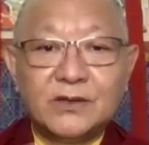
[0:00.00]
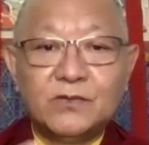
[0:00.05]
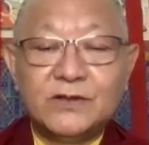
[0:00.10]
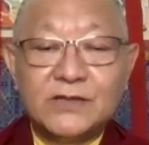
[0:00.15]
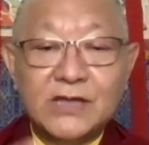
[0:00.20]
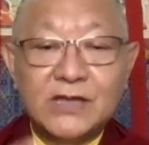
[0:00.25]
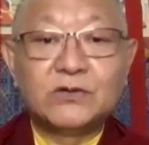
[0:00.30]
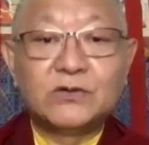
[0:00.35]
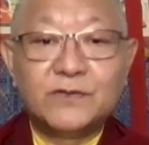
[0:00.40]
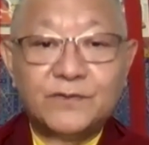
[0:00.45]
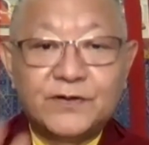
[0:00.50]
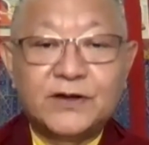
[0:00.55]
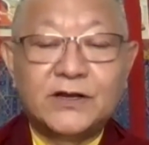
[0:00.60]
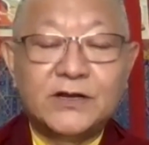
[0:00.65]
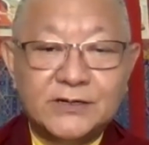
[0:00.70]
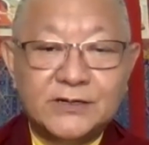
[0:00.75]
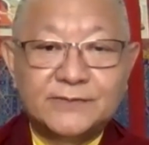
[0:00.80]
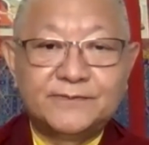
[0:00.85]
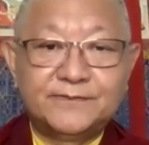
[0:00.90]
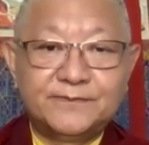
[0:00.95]
without
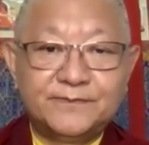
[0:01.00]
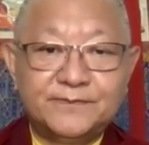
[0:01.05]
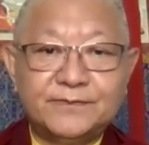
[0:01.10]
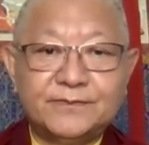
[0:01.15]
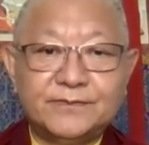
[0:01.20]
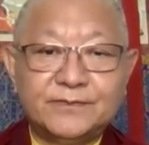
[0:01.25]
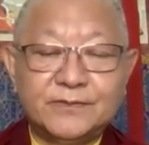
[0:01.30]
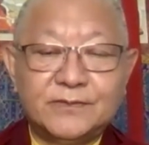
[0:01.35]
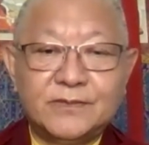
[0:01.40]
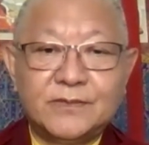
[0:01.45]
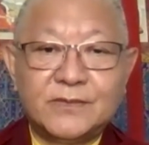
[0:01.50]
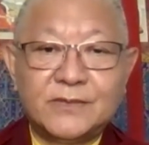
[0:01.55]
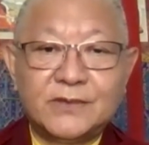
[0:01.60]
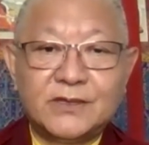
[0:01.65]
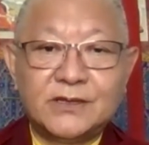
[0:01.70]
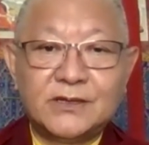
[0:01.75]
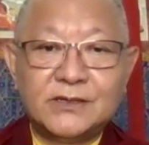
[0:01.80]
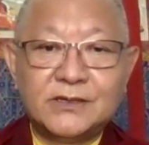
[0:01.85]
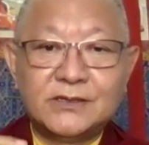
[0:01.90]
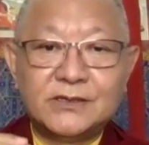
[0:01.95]
freedom.
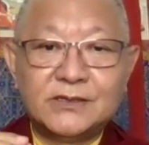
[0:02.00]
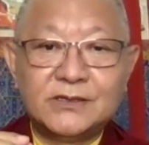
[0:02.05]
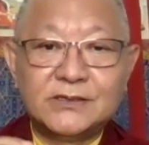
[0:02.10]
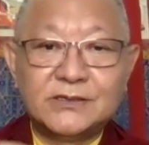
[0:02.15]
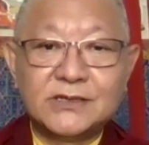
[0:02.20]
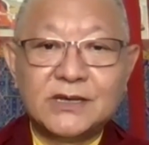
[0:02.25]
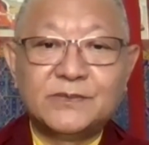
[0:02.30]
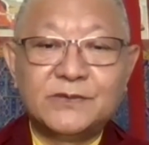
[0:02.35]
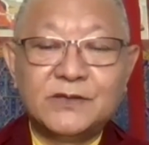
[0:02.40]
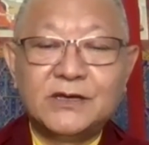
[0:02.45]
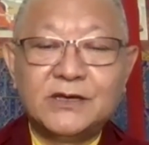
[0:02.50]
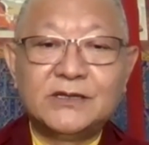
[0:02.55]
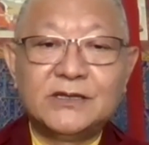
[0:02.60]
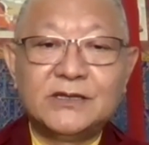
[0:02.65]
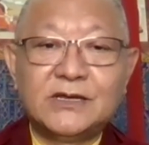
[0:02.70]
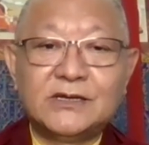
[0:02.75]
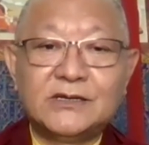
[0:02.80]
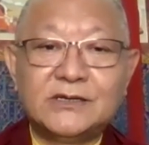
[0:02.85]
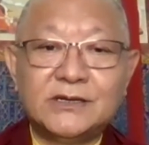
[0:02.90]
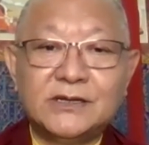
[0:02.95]
Something
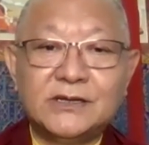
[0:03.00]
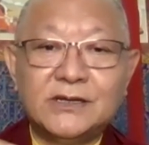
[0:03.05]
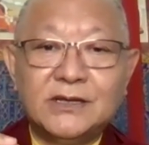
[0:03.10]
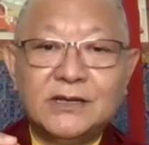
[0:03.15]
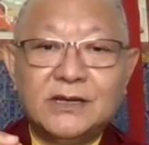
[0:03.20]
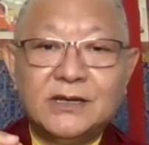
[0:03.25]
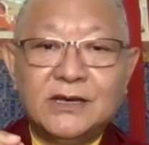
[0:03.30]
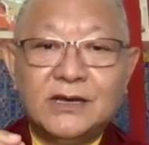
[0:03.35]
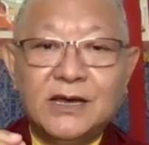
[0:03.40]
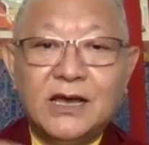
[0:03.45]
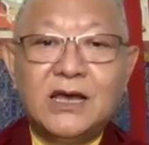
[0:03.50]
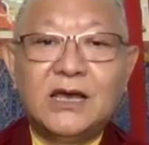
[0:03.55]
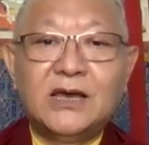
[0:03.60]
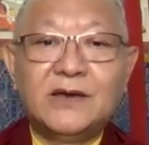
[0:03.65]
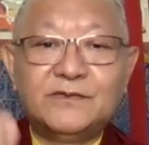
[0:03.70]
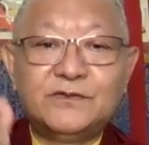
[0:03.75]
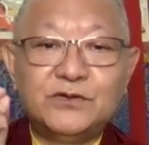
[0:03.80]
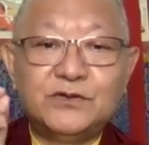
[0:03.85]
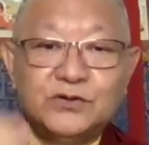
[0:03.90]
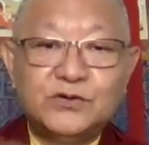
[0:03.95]
that I
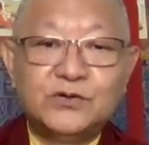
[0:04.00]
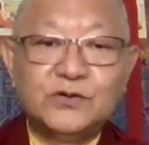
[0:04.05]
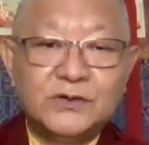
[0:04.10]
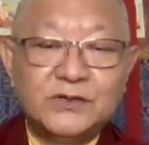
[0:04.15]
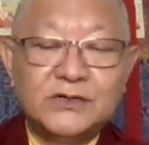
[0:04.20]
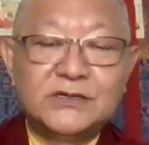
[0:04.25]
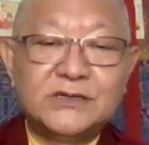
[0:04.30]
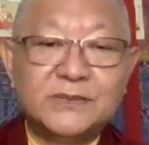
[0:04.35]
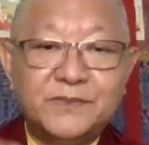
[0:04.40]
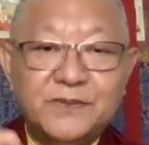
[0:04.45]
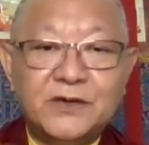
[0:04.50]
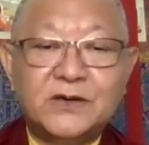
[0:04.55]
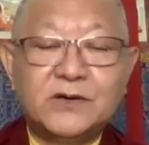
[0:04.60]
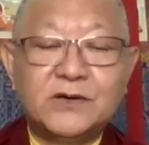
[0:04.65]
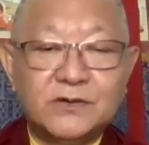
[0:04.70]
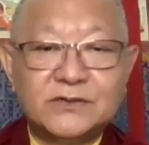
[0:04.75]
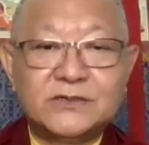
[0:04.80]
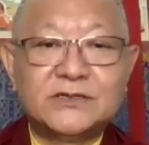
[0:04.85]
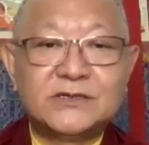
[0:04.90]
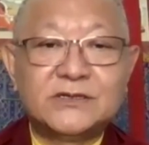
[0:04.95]
have to do it
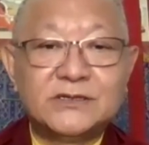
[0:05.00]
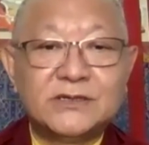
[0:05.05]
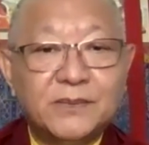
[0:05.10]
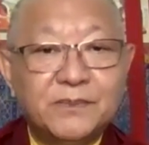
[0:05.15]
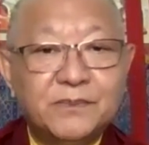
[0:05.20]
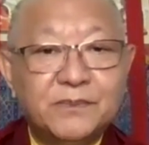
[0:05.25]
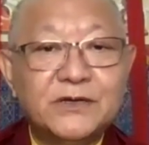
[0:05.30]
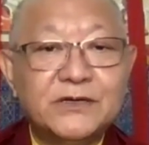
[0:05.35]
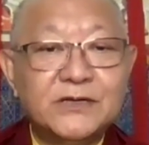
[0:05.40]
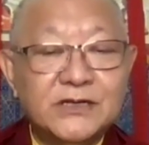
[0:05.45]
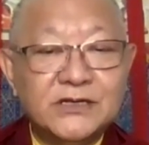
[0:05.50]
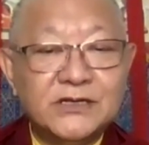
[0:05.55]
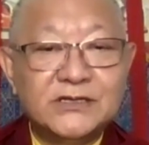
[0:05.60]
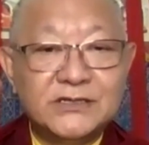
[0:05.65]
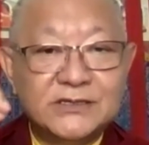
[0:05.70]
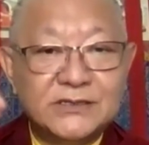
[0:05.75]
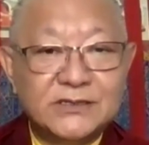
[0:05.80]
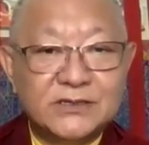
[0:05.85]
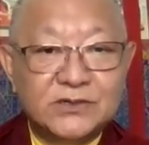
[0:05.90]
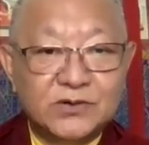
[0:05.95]
because somebody
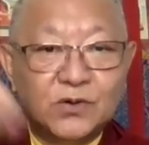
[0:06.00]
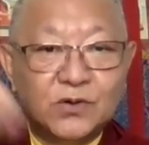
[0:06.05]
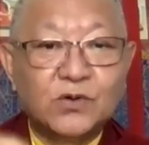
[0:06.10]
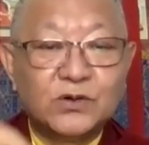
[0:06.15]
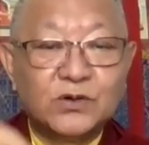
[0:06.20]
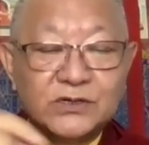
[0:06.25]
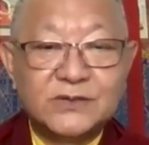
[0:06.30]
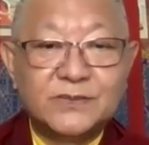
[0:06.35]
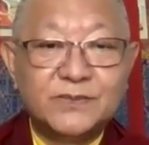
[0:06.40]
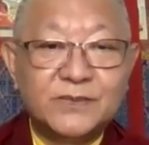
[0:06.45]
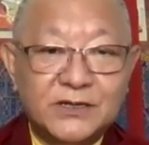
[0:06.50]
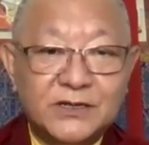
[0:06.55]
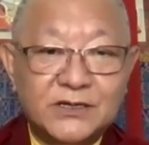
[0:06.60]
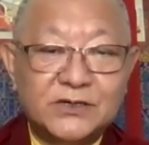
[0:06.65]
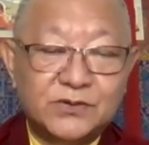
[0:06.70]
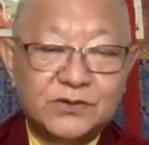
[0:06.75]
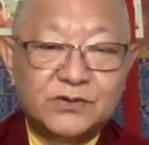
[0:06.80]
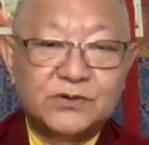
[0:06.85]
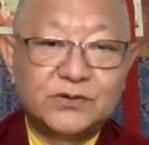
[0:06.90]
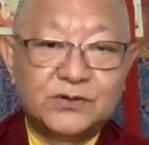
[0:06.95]
told me
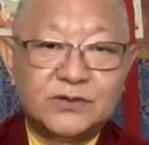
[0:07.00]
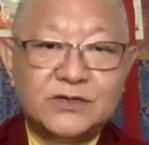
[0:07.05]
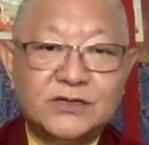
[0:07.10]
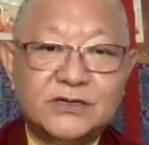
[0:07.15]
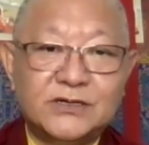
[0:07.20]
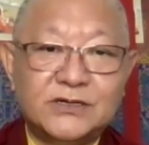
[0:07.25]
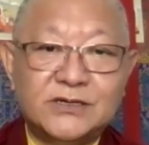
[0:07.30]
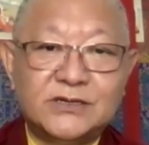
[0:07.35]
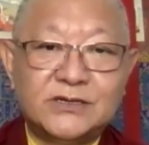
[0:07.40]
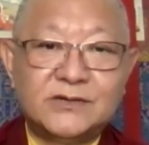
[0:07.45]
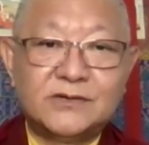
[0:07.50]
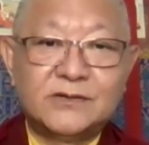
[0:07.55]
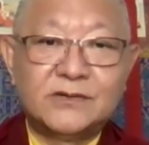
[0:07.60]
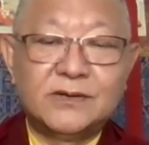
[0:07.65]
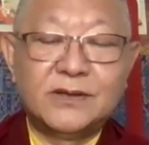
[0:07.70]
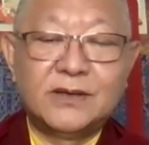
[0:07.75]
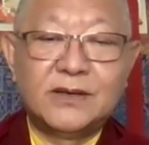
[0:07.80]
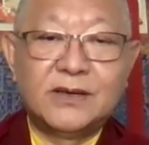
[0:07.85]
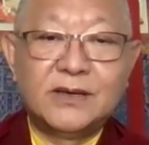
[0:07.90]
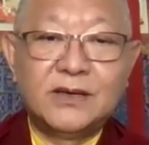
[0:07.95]
to do it,
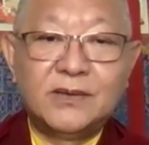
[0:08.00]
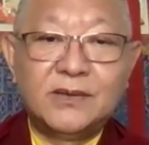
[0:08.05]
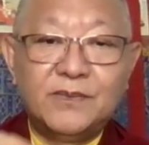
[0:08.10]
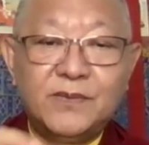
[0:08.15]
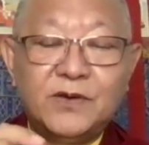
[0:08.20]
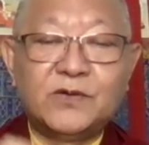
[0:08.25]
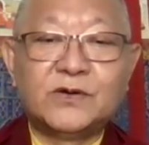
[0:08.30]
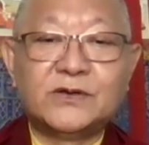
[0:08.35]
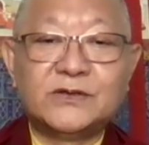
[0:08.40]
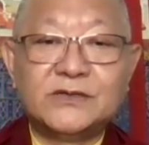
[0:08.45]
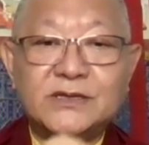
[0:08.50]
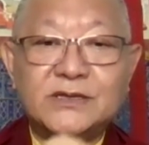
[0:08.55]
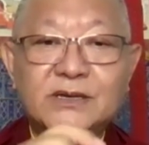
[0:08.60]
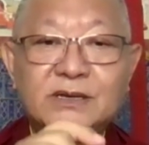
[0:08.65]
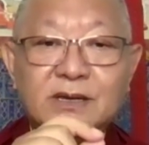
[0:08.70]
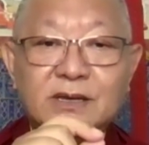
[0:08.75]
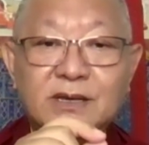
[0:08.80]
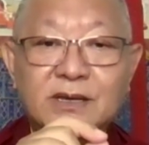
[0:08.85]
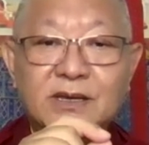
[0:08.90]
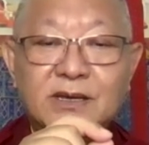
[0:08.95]
because
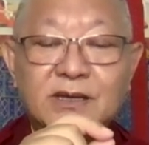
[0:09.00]
the